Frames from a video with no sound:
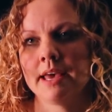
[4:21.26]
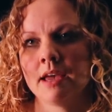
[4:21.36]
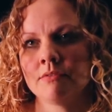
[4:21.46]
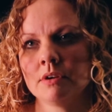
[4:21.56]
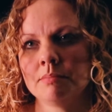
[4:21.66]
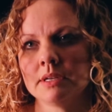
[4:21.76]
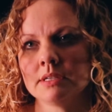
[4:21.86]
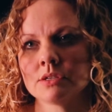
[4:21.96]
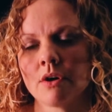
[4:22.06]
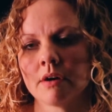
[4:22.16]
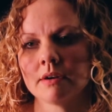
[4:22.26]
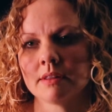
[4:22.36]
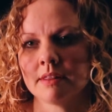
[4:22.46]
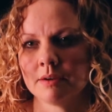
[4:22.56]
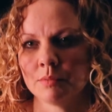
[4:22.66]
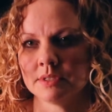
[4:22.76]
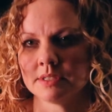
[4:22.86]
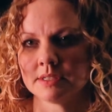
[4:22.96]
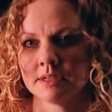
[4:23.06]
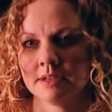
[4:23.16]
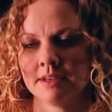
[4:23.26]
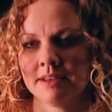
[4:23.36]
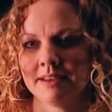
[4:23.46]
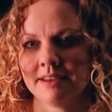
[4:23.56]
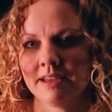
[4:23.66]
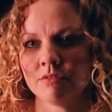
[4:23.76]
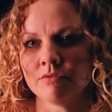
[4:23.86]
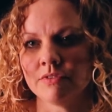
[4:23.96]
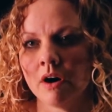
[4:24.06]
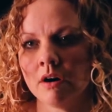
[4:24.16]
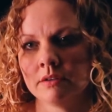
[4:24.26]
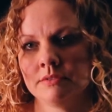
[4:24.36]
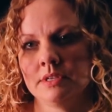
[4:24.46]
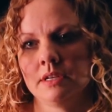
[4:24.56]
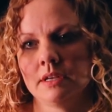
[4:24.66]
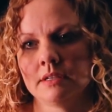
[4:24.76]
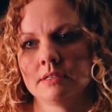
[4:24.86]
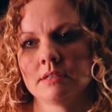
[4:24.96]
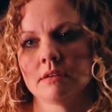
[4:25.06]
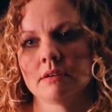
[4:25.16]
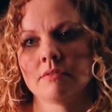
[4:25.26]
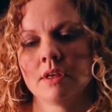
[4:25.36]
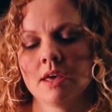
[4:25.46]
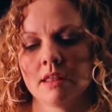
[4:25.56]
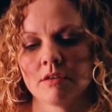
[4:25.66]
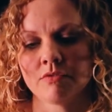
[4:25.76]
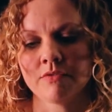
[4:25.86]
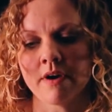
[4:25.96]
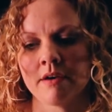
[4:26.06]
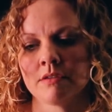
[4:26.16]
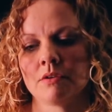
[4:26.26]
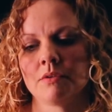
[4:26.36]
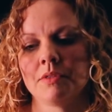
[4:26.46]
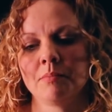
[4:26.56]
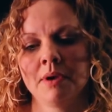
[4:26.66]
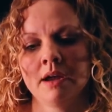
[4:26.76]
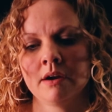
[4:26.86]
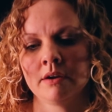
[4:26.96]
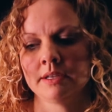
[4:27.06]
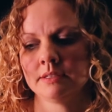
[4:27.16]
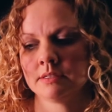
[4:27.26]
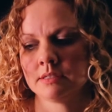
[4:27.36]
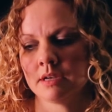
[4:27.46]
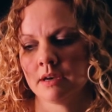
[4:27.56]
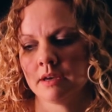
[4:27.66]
Everybody's heart that was involved in it, the father, the parents,